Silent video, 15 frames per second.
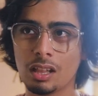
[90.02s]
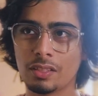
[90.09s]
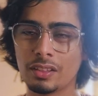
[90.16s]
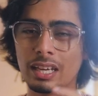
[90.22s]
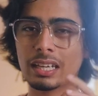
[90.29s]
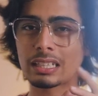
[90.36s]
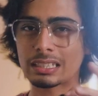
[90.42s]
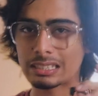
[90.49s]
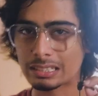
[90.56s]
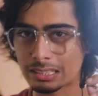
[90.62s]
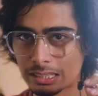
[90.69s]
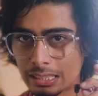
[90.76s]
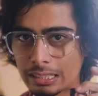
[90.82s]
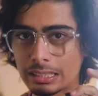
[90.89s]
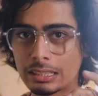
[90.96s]
they are
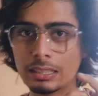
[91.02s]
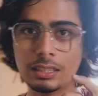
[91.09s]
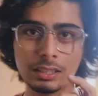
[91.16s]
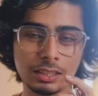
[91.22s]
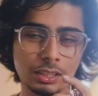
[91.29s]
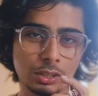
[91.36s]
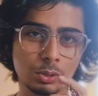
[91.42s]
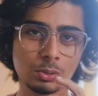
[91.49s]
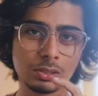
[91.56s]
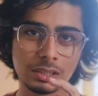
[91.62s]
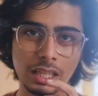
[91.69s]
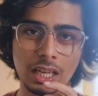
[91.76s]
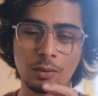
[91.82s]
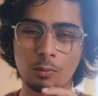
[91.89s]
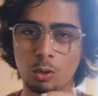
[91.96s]
restricted to
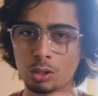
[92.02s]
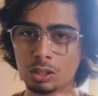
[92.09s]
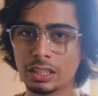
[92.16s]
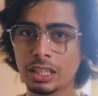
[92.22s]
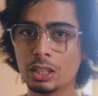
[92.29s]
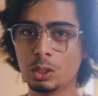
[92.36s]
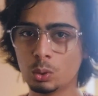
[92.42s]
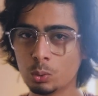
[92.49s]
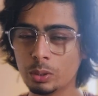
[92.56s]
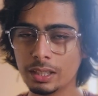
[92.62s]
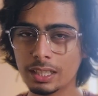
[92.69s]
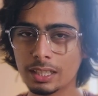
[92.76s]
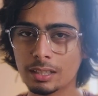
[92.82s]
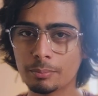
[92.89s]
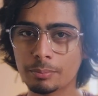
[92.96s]
say what they do in
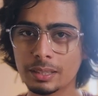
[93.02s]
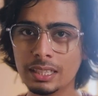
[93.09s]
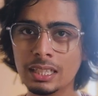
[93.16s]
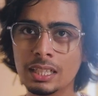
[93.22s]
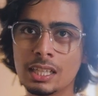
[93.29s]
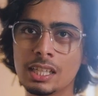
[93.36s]
a company.